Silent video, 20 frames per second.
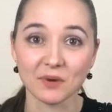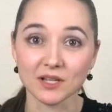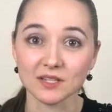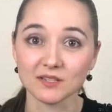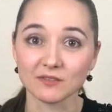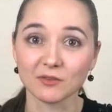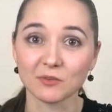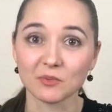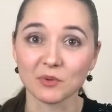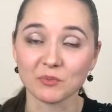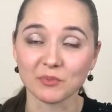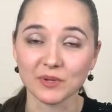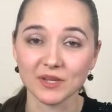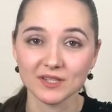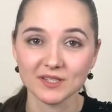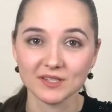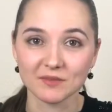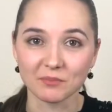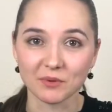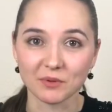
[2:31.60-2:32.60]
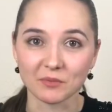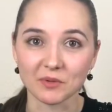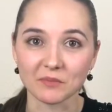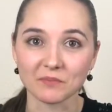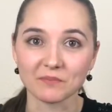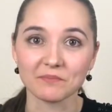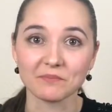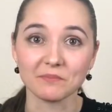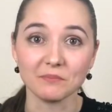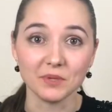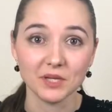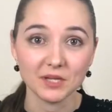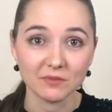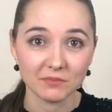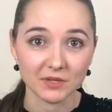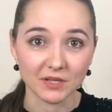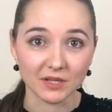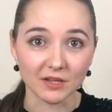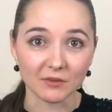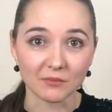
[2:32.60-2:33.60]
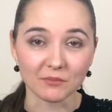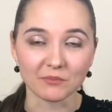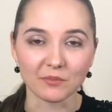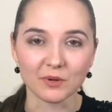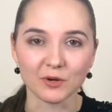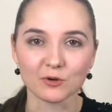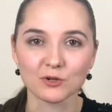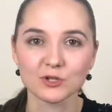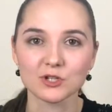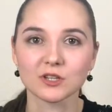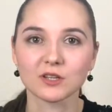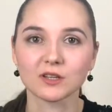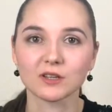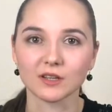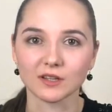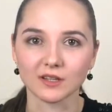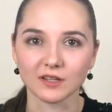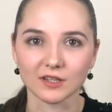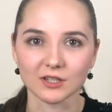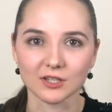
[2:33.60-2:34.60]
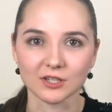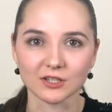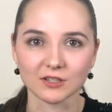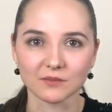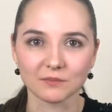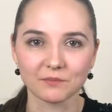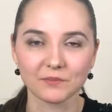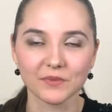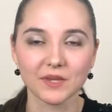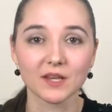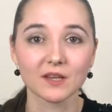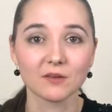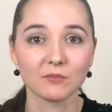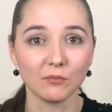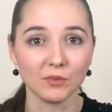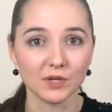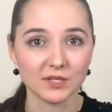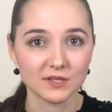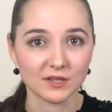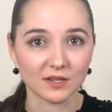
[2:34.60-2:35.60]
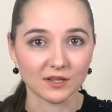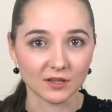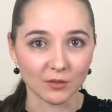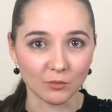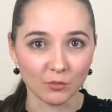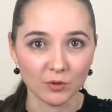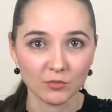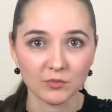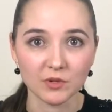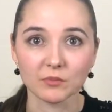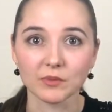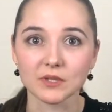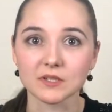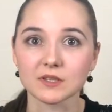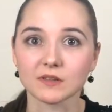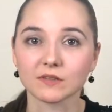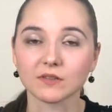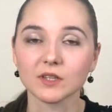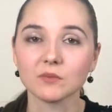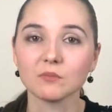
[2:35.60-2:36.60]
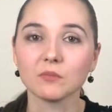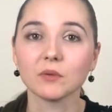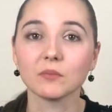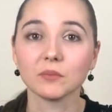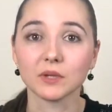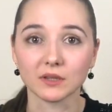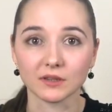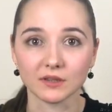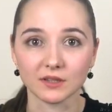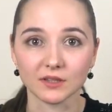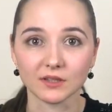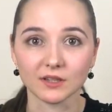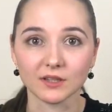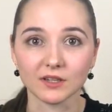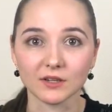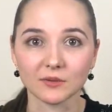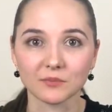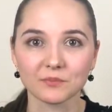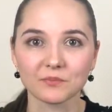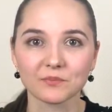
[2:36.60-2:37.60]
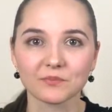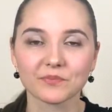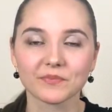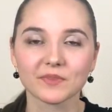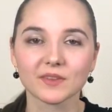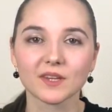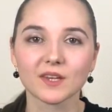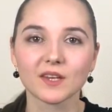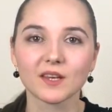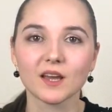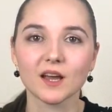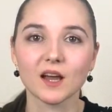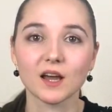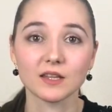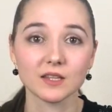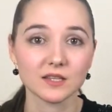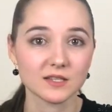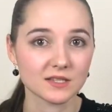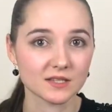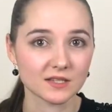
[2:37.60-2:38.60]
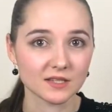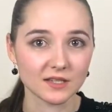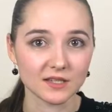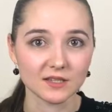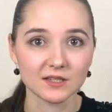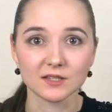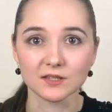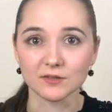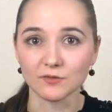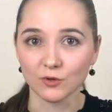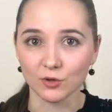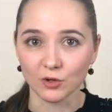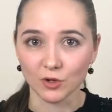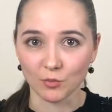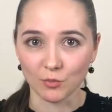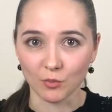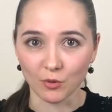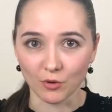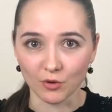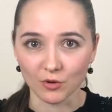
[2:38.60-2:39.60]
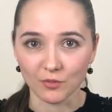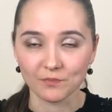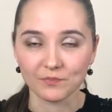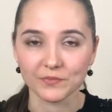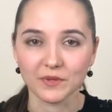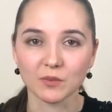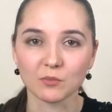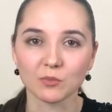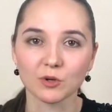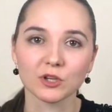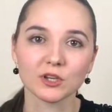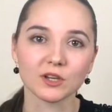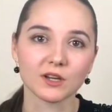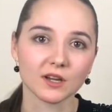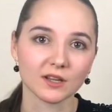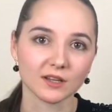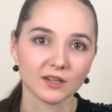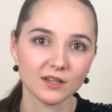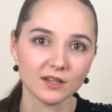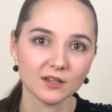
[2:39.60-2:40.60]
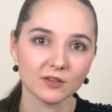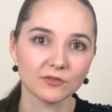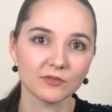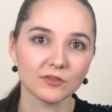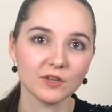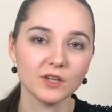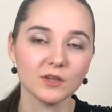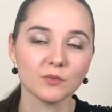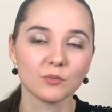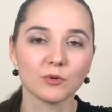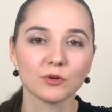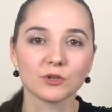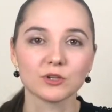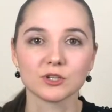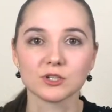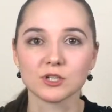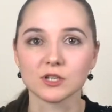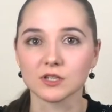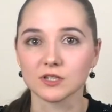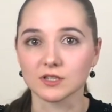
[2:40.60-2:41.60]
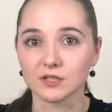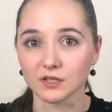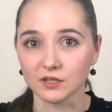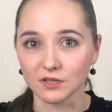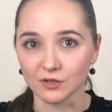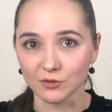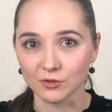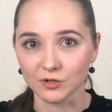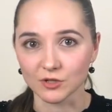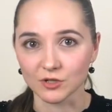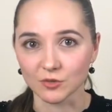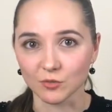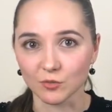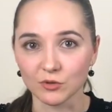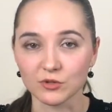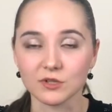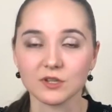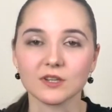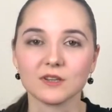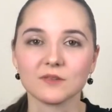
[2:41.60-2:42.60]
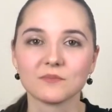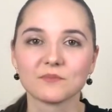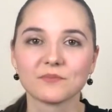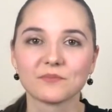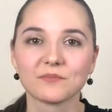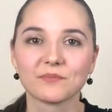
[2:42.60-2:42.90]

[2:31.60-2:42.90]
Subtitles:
Birmingham is similar to Lancashire in its basic concepts. Let's quickly recap the flow of the game. It consists of 2 eras, the Canal era and the Rail era.